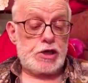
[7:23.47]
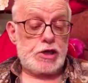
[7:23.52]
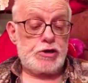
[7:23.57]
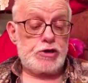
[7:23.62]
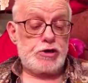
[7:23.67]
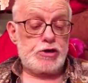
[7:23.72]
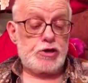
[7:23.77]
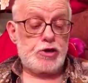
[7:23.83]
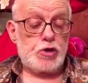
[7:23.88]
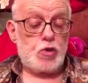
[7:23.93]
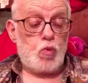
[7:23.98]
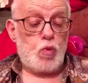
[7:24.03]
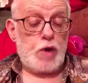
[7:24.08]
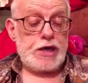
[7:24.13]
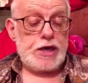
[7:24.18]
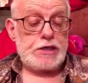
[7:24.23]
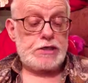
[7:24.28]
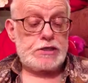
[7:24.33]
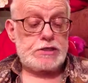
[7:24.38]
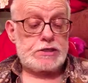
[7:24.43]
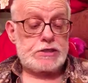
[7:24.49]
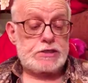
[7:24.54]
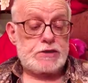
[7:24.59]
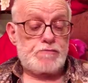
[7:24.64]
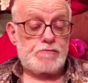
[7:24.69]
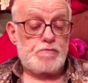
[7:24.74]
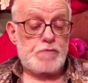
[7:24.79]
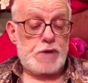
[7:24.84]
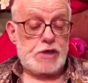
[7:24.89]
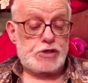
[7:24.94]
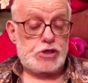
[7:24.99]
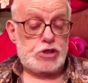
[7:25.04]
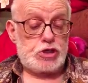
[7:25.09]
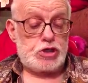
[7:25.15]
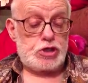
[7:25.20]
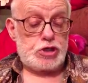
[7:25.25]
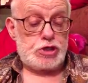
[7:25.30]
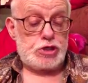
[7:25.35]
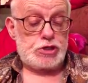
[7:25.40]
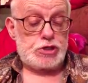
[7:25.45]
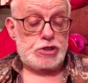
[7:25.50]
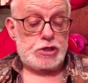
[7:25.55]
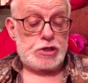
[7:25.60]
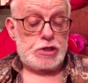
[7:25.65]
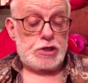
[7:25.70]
under the weight of messages